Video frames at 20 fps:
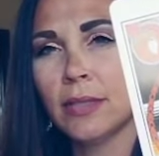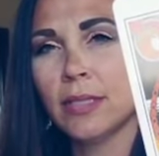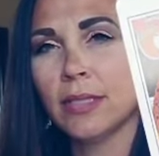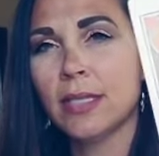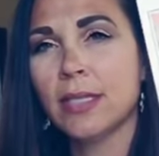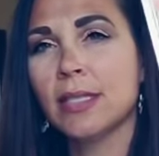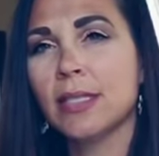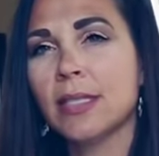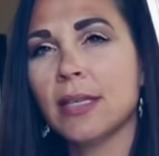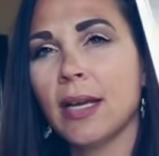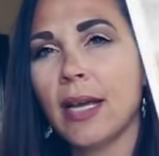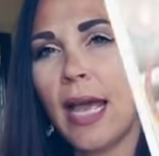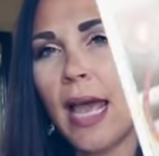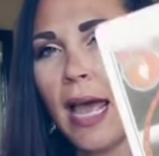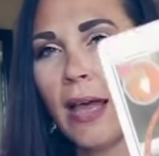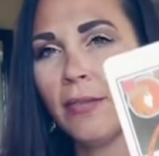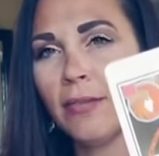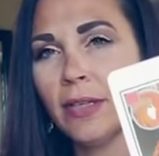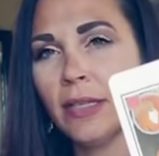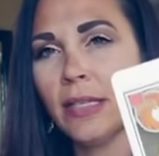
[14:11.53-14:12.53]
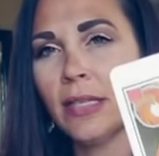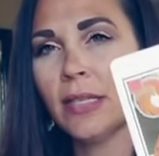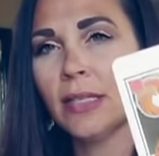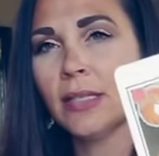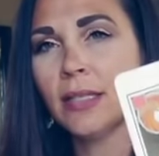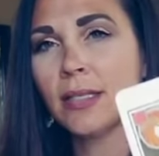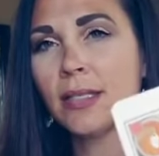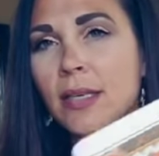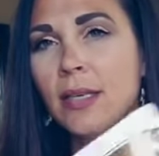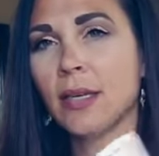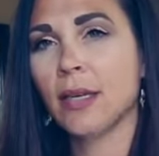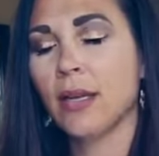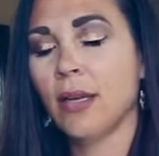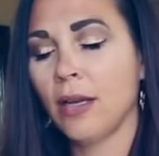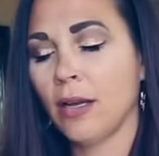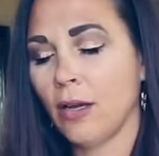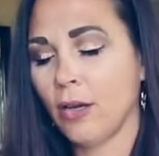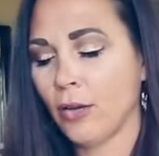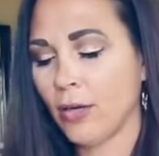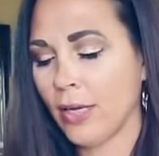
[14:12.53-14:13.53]
This is heaviness.
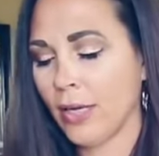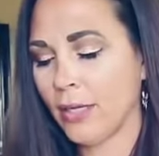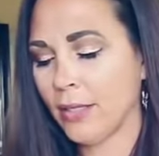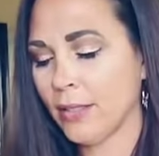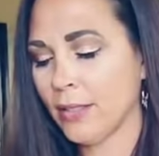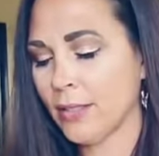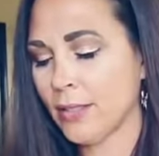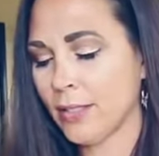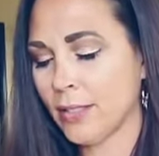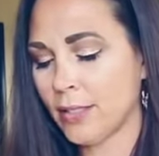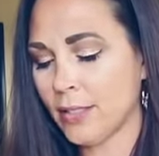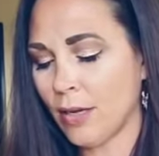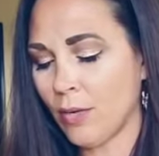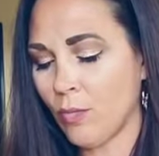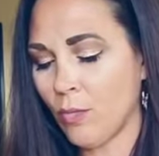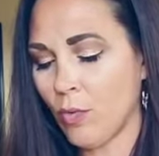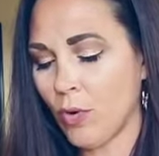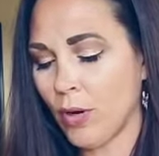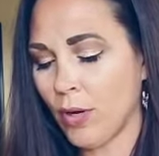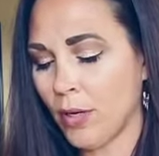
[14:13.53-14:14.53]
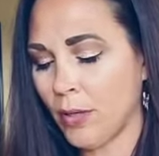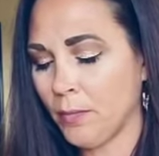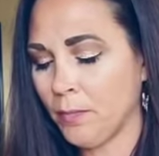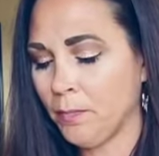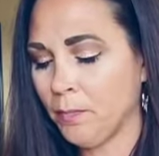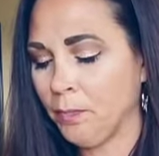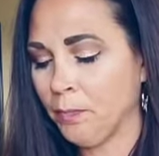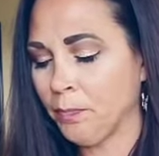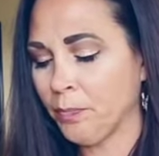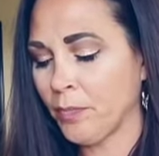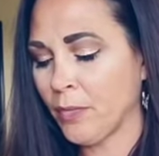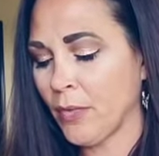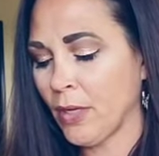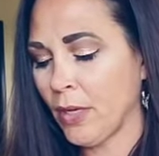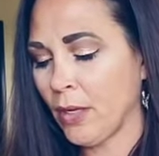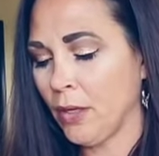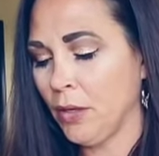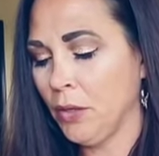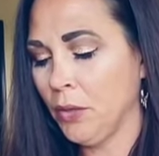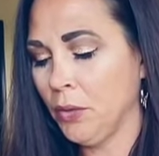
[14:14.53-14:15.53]
Okay, this is someone
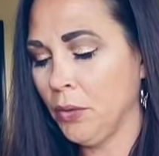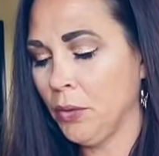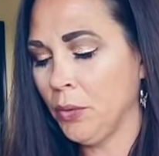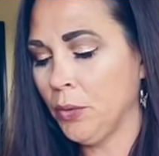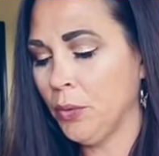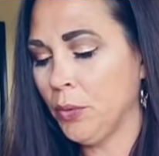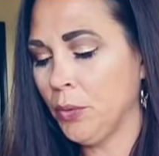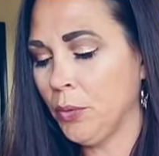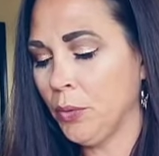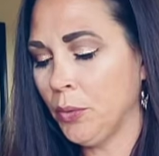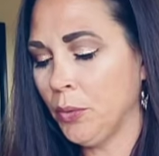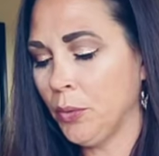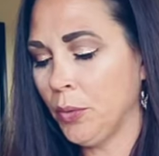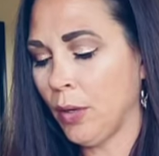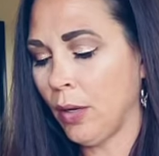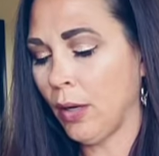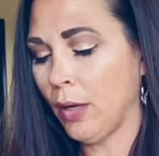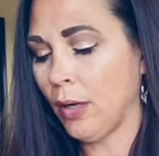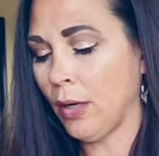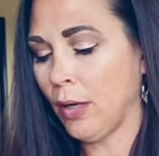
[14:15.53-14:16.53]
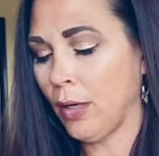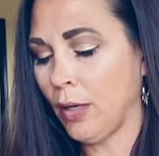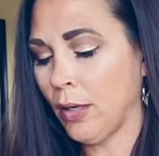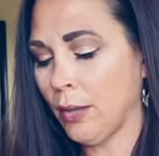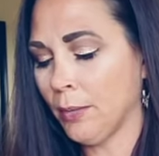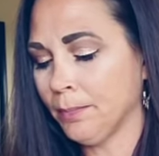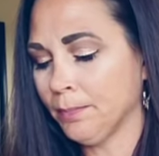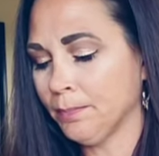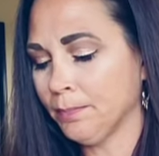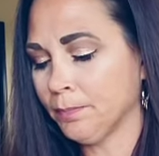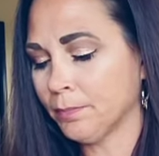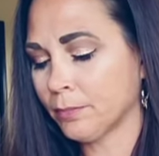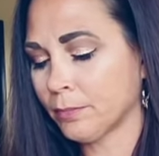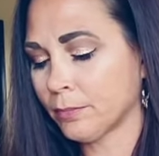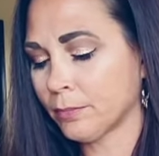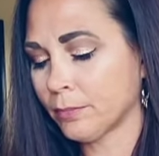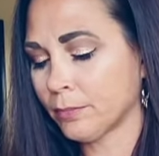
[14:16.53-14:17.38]
who um,